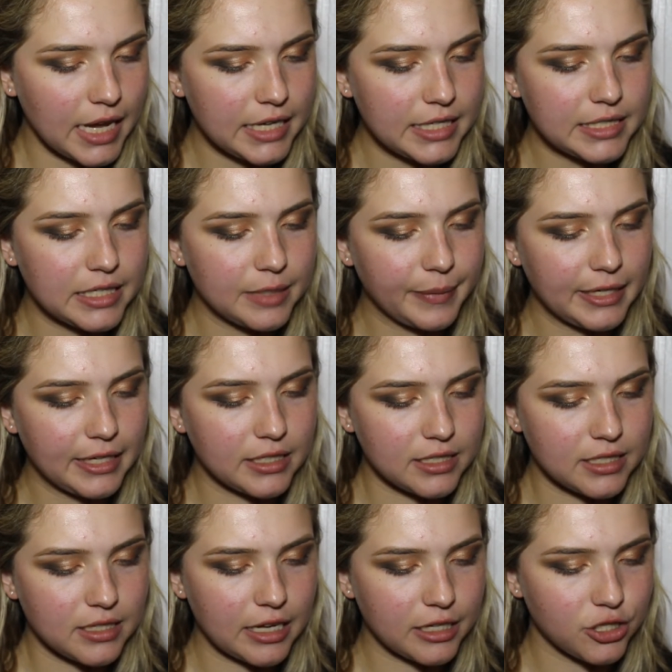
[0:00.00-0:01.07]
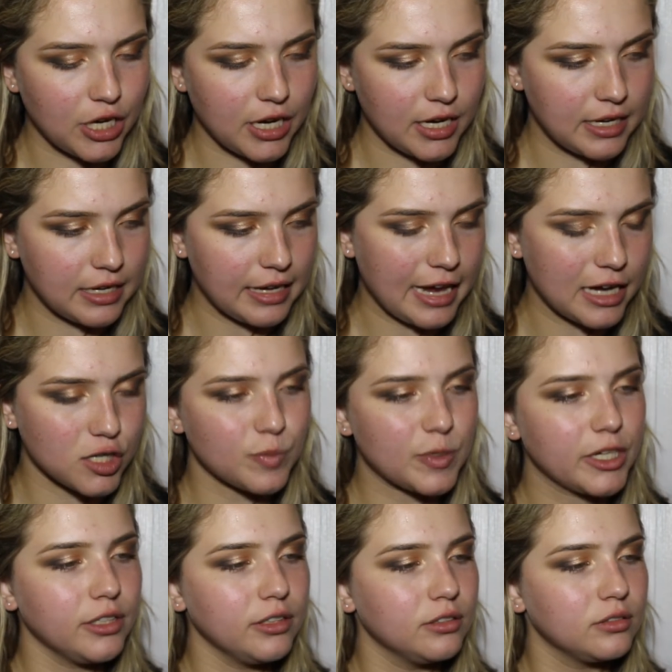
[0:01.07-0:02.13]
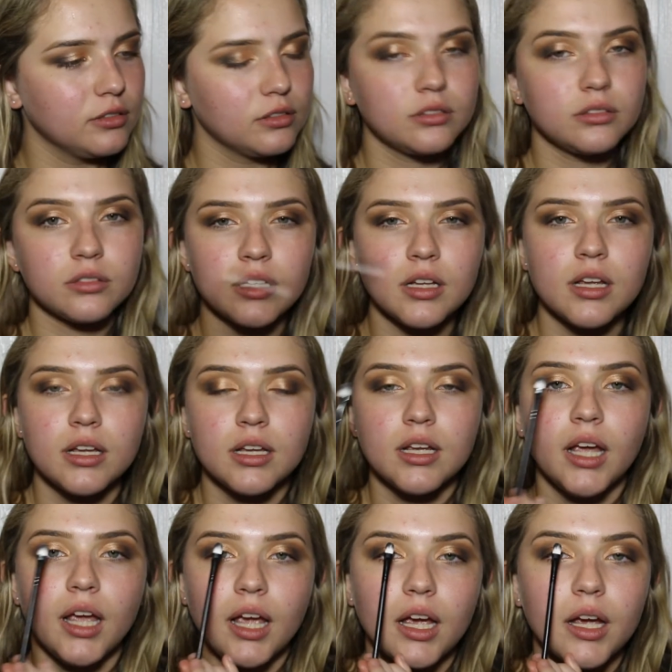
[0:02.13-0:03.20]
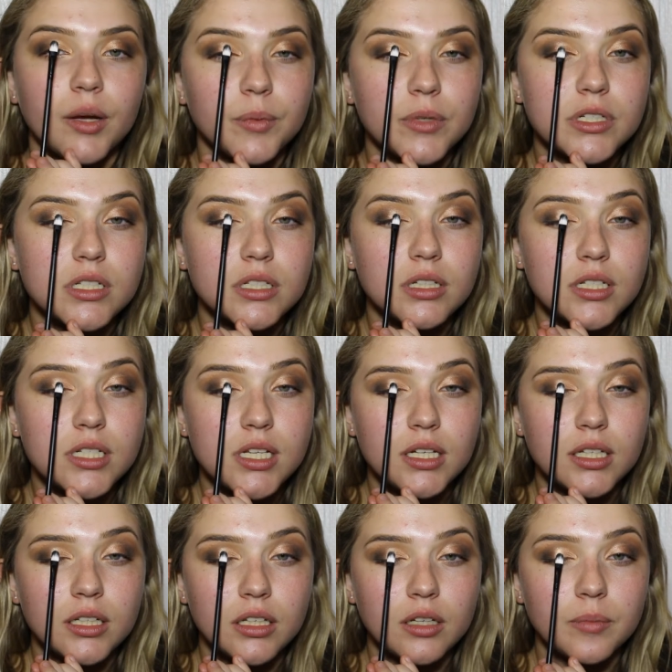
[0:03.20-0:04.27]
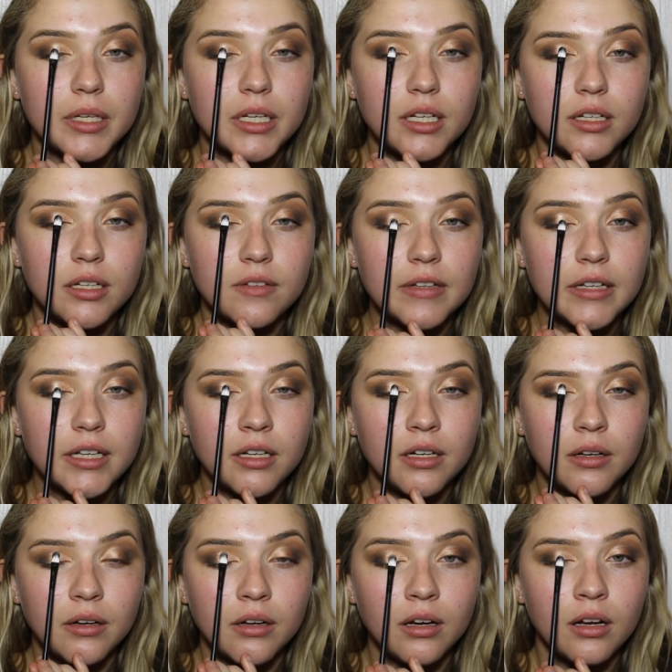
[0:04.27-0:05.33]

And dipping into that shade Cashmere. And we're just going to take a little bit of it